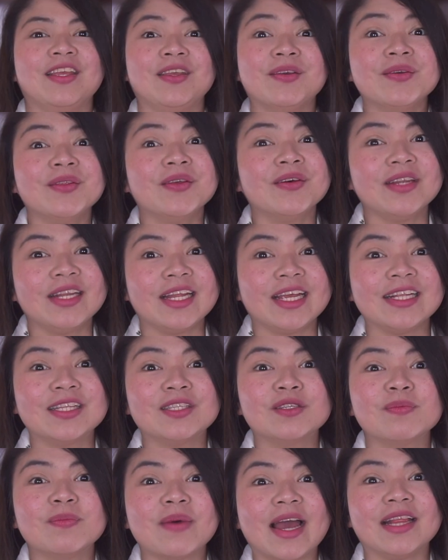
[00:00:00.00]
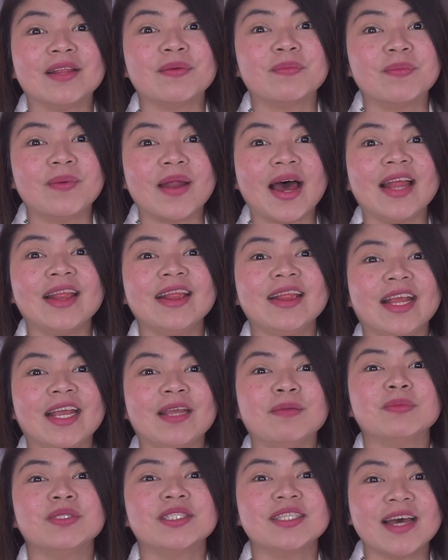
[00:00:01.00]
you don't need to buy the brand
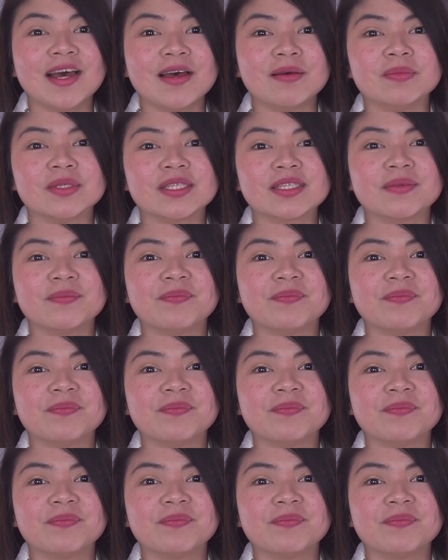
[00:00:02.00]
name Tums.